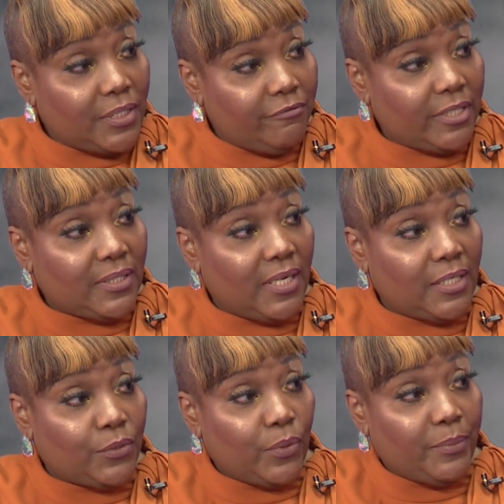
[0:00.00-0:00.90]
the
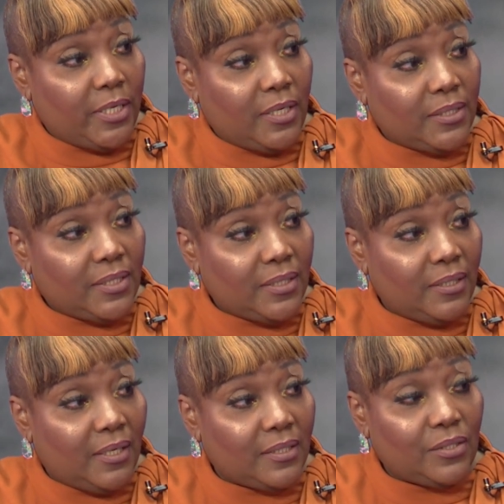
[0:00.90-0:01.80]
residents will be
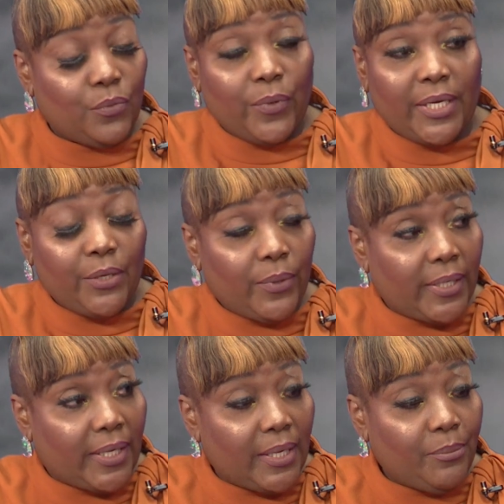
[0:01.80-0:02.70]
concerned as to when they will
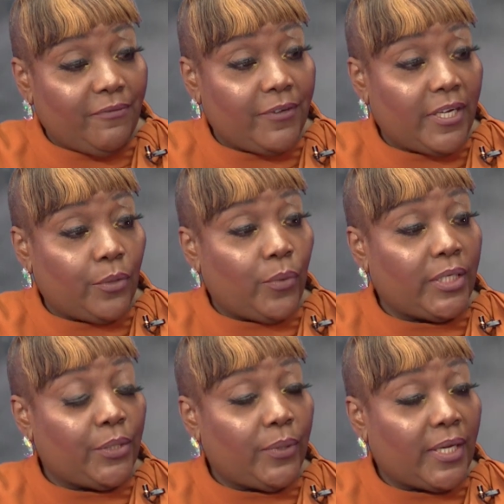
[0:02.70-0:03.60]
get their pavilion, when
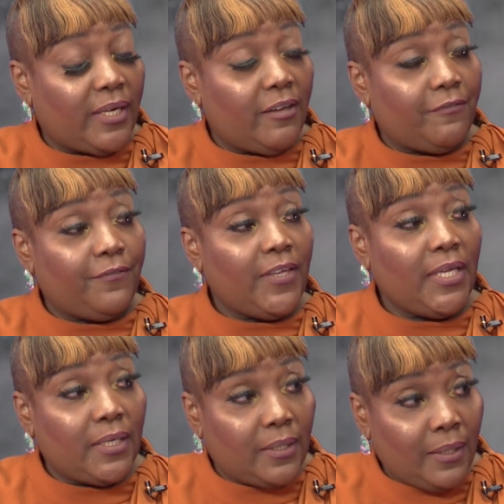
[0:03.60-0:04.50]
they will get their
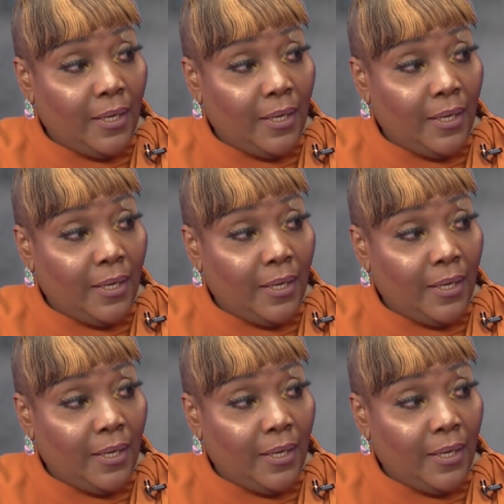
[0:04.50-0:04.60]
field,